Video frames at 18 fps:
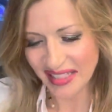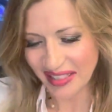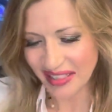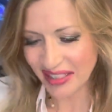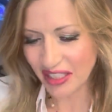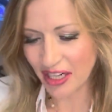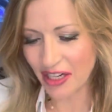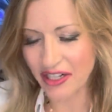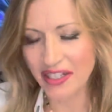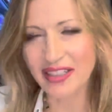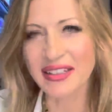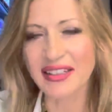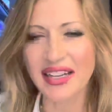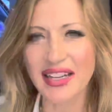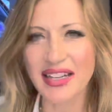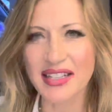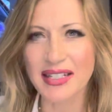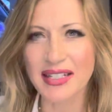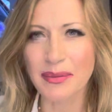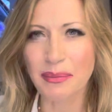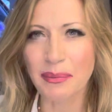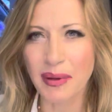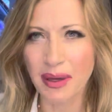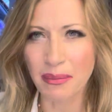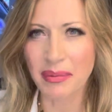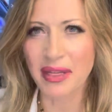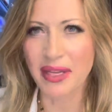currently in the
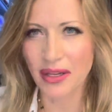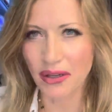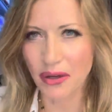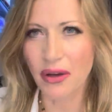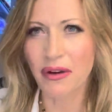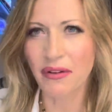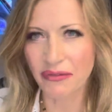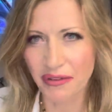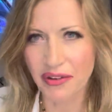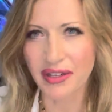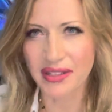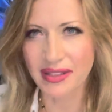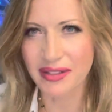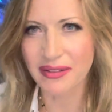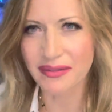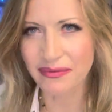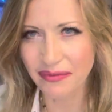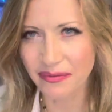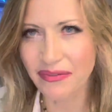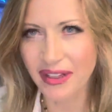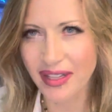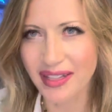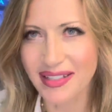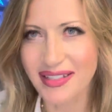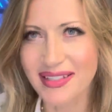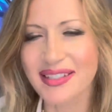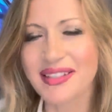public offering
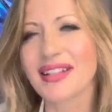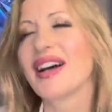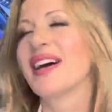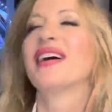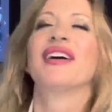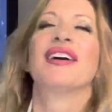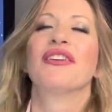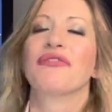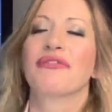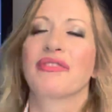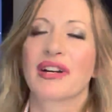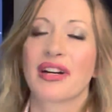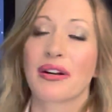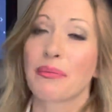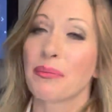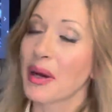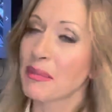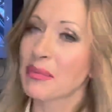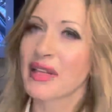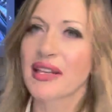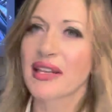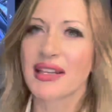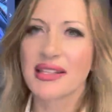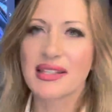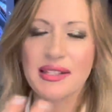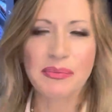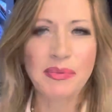phase, where public
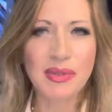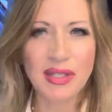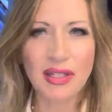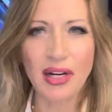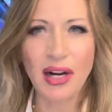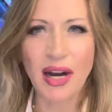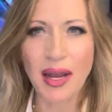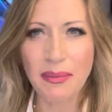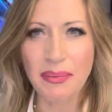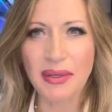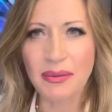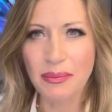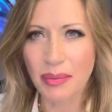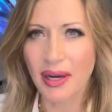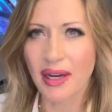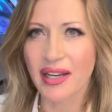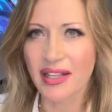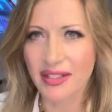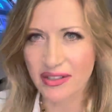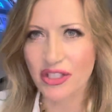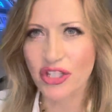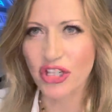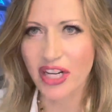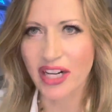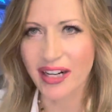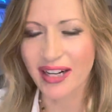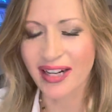can subscribe and buy the
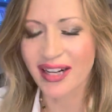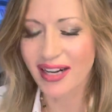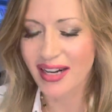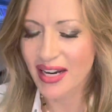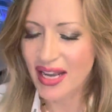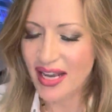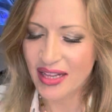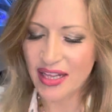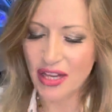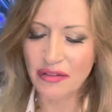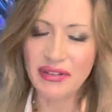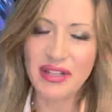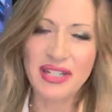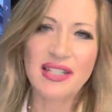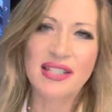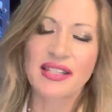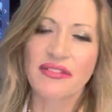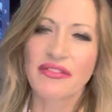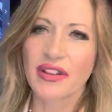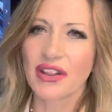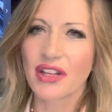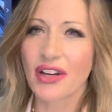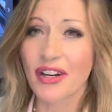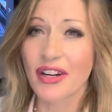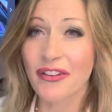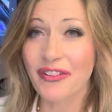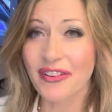share. Now we receive a
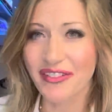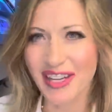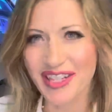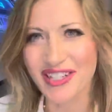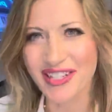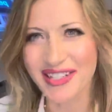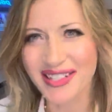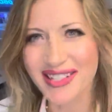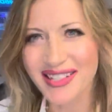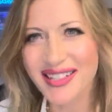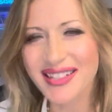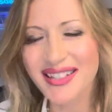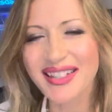lot of questions.